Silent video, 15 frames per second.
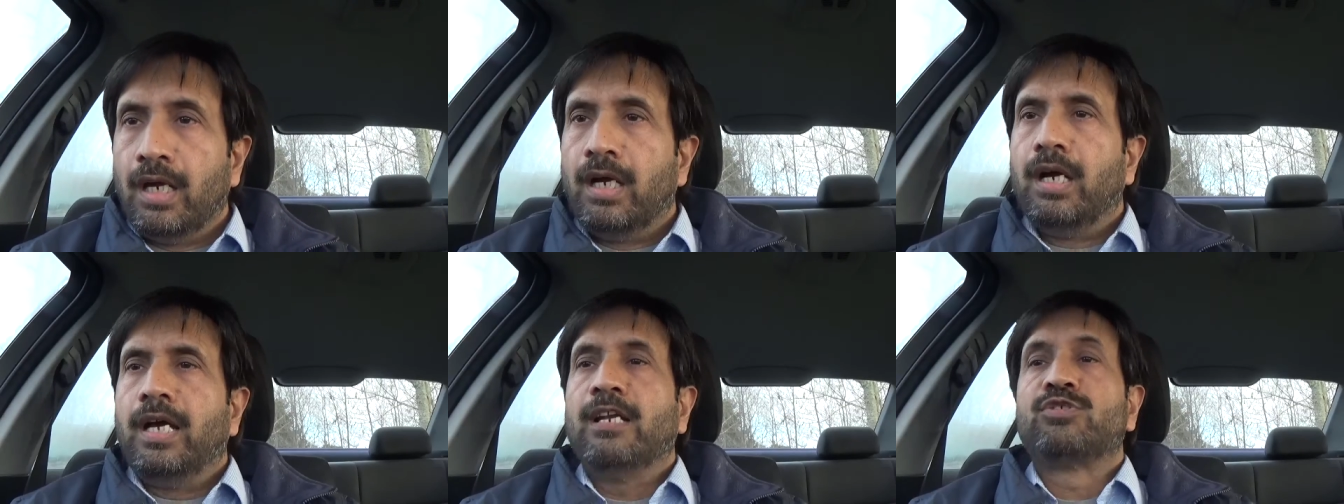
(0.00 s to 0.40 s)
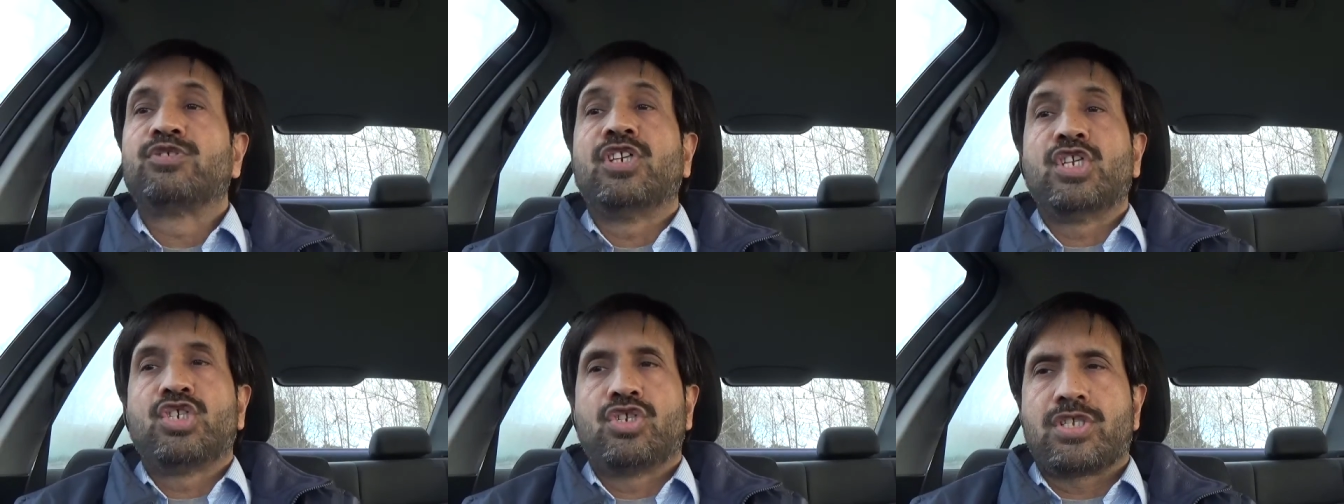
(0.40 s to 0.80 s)
uh,
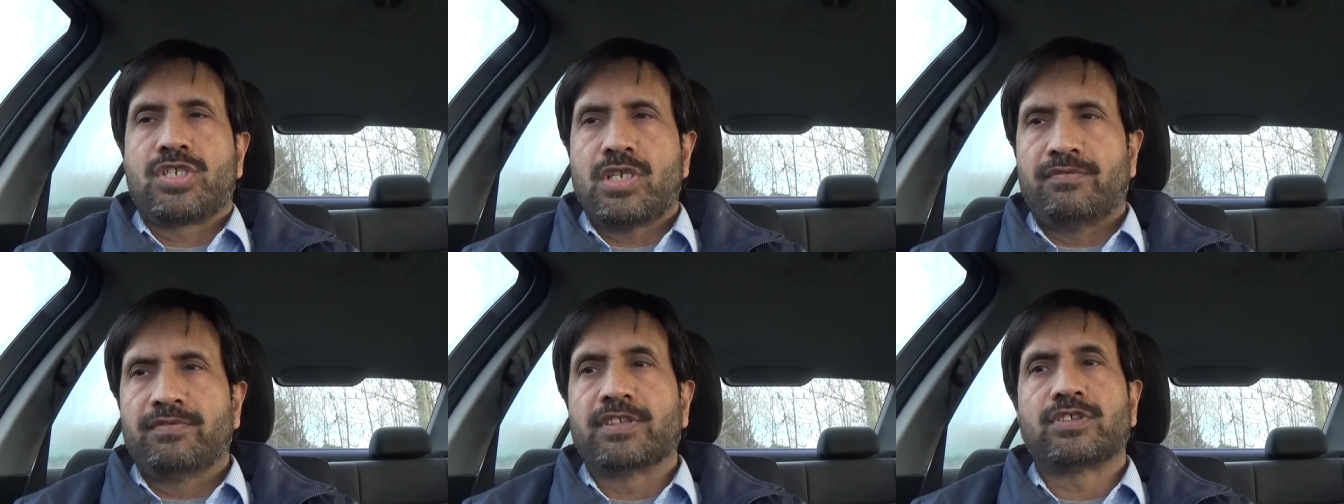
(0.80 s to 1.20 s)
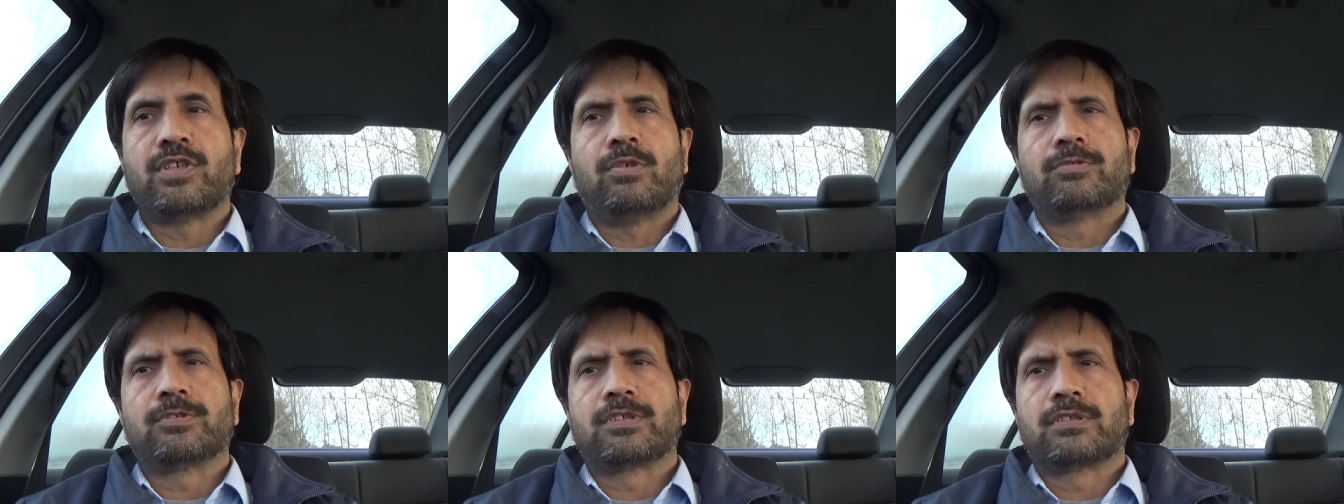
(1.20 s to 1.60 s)
hallucinations of the
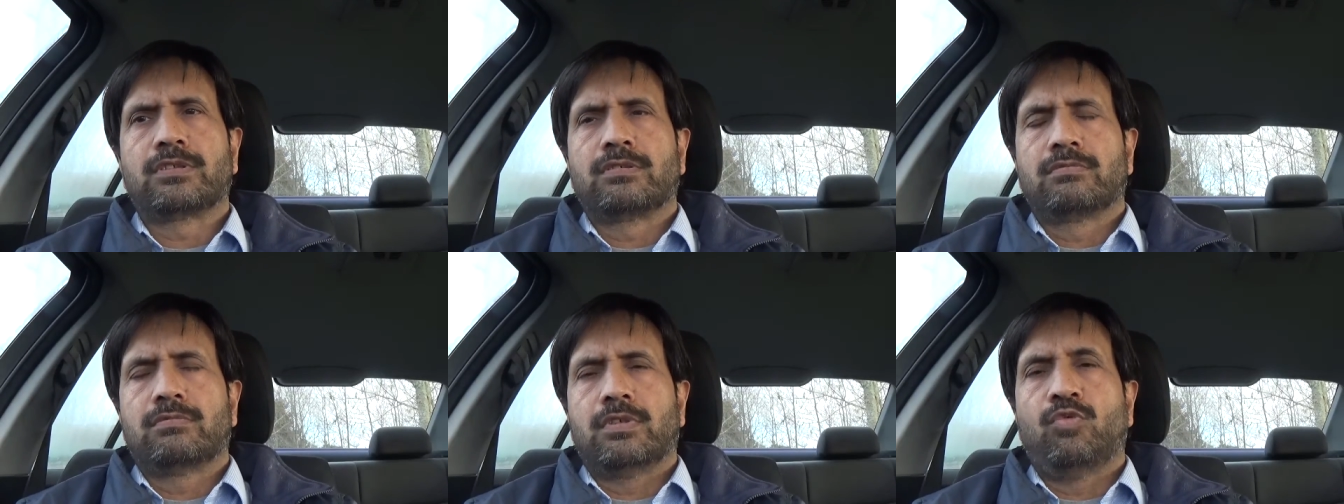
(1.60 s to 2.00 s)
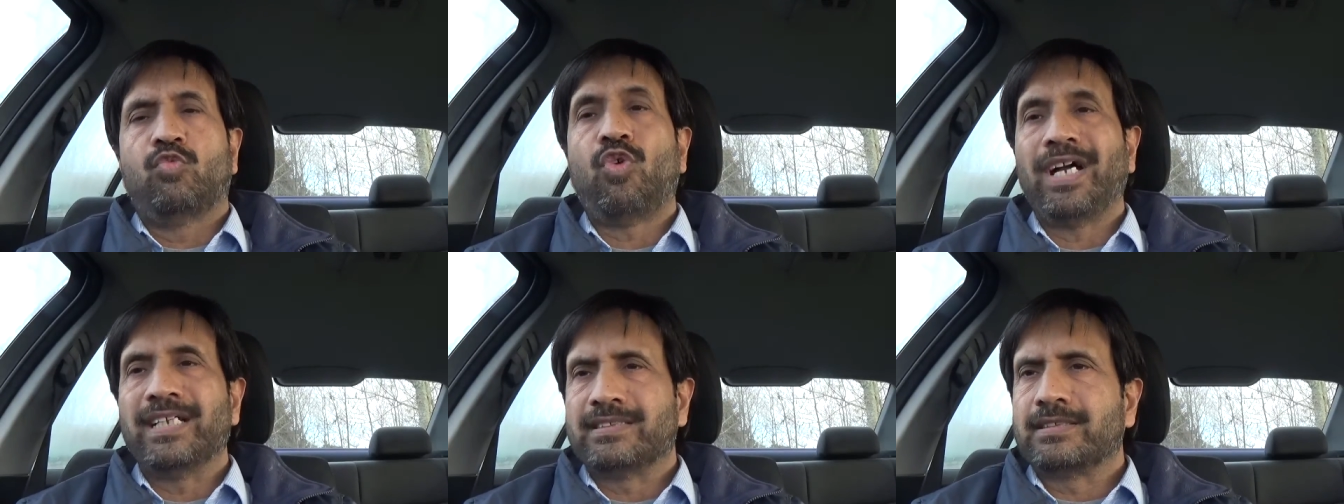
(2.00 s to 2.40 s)
sounds
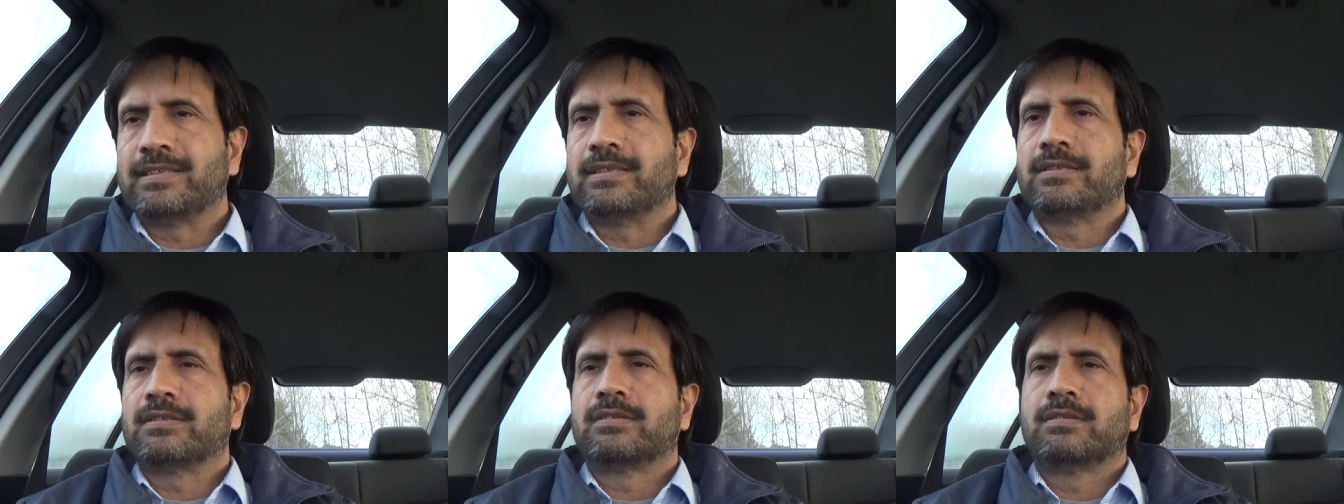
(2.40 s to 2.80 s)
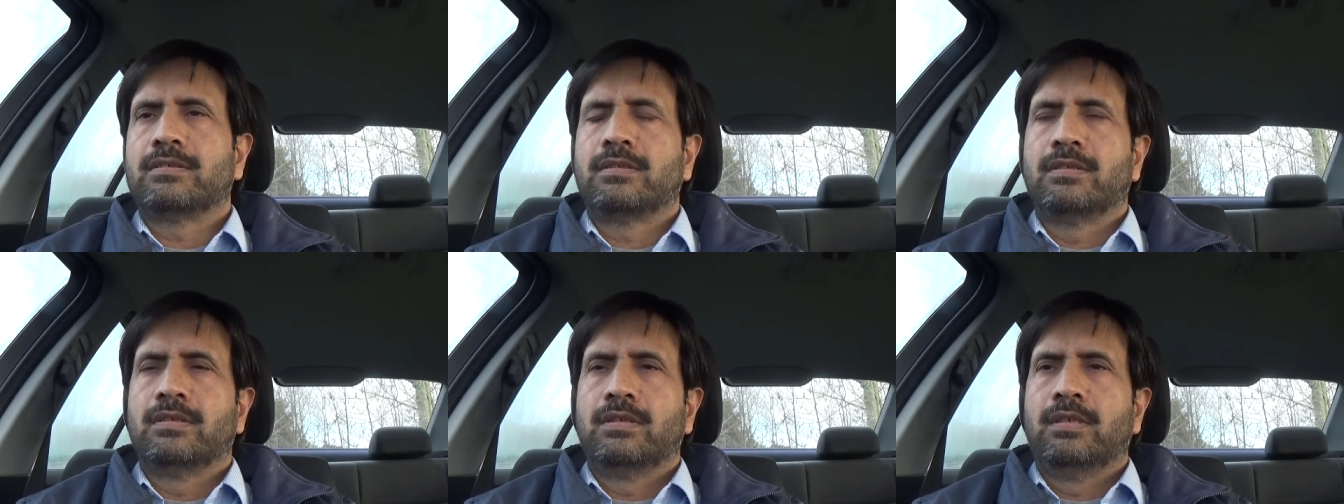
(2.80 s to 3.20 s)
voices
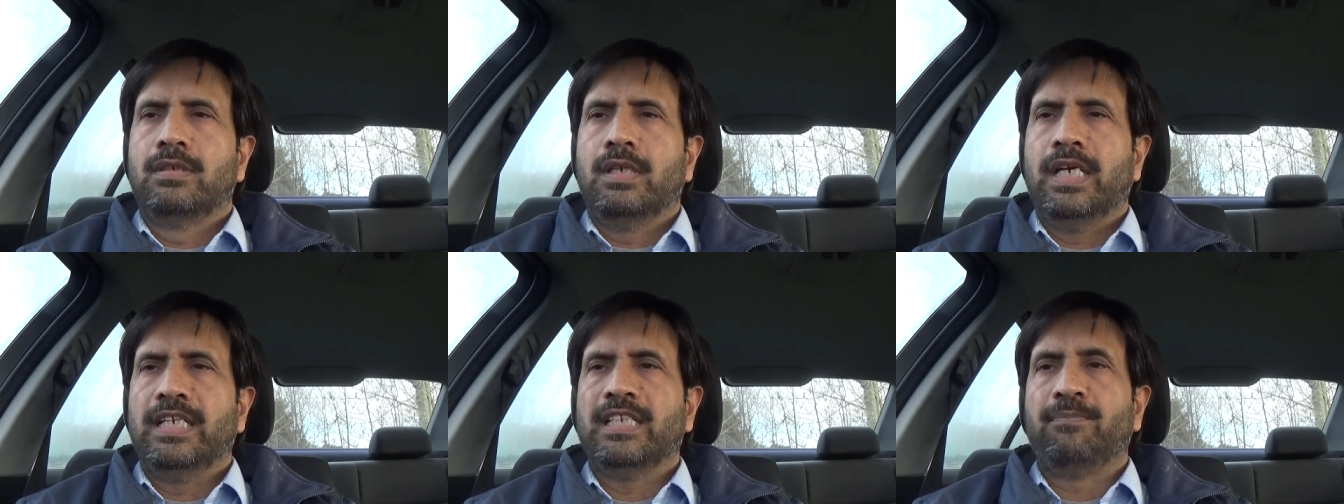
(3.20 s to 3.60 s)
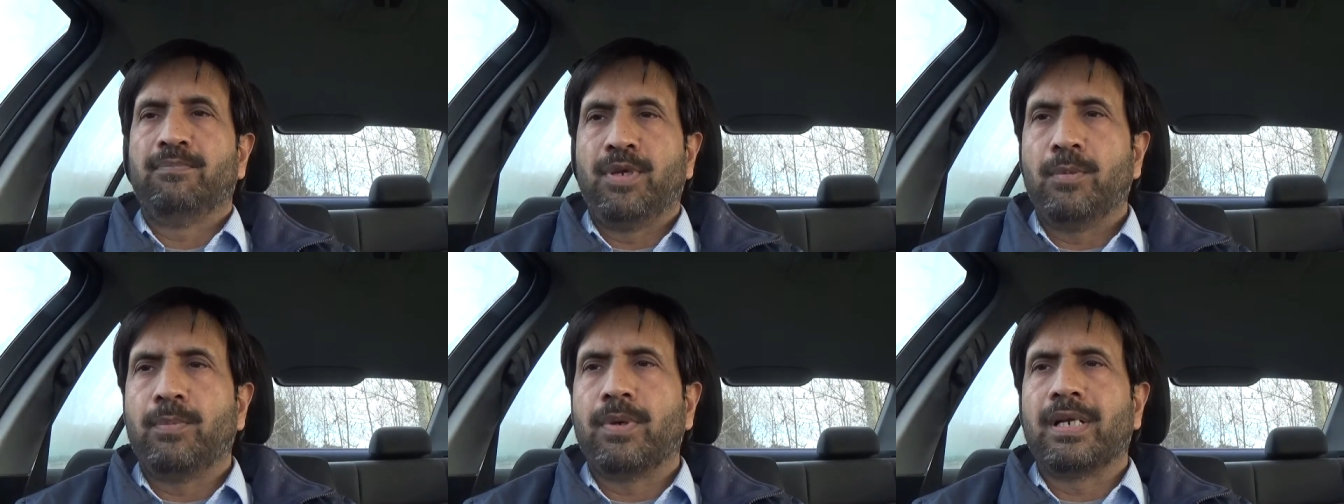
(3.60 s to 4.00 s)
and the
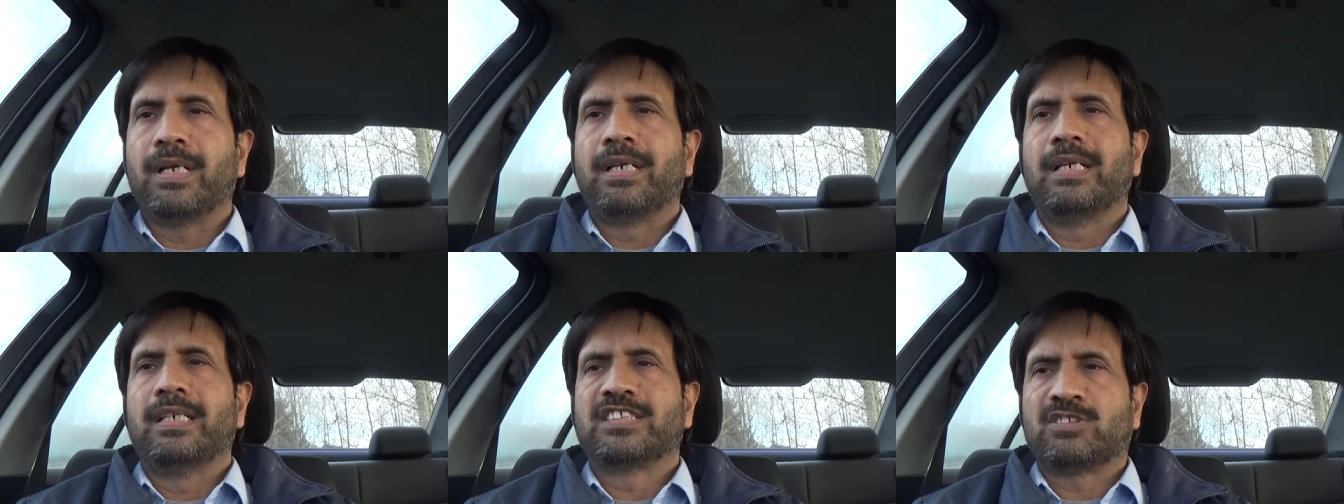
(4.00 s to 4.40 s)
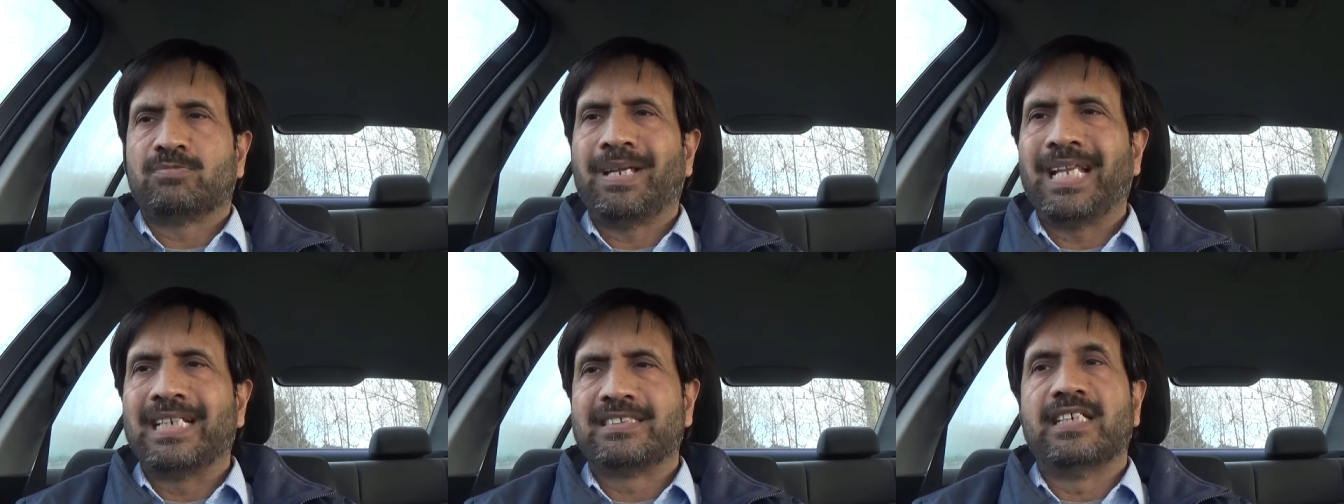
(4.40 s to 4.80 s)
people
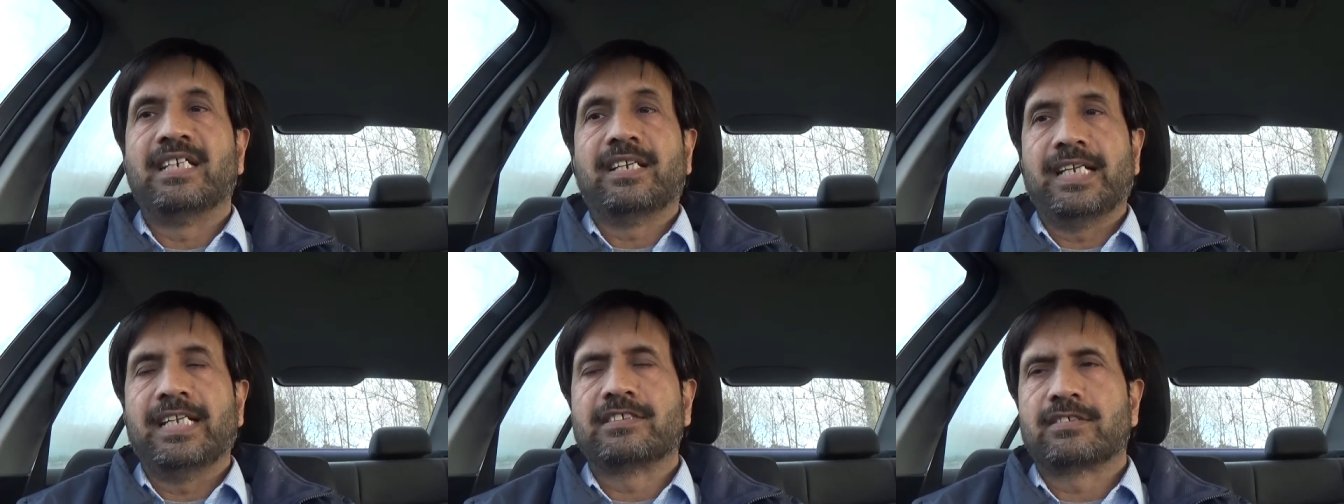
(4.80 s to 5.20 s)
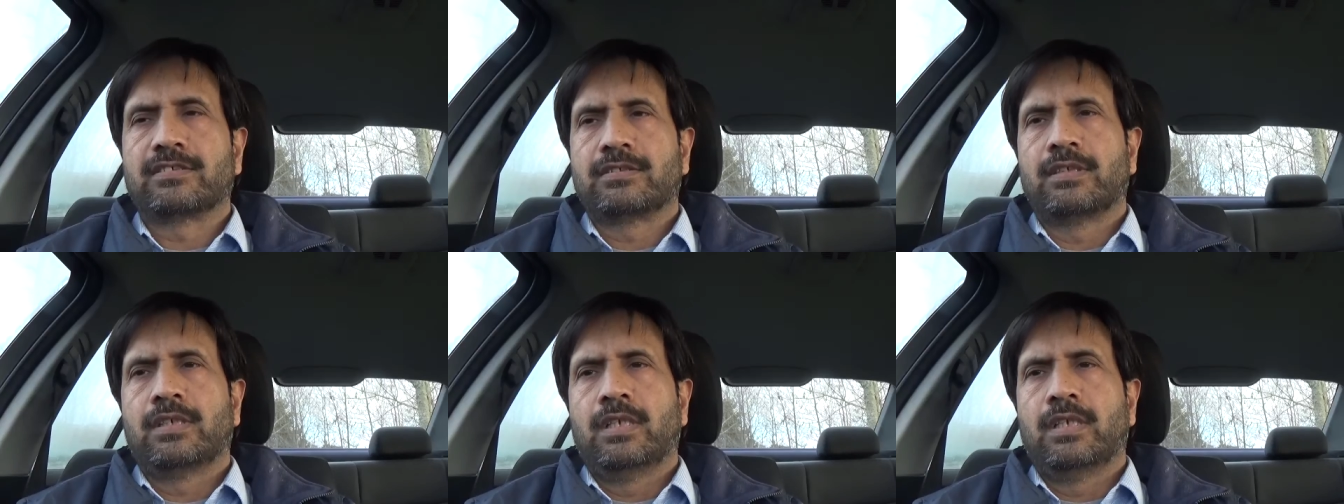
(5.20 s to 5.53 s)
smells and tastes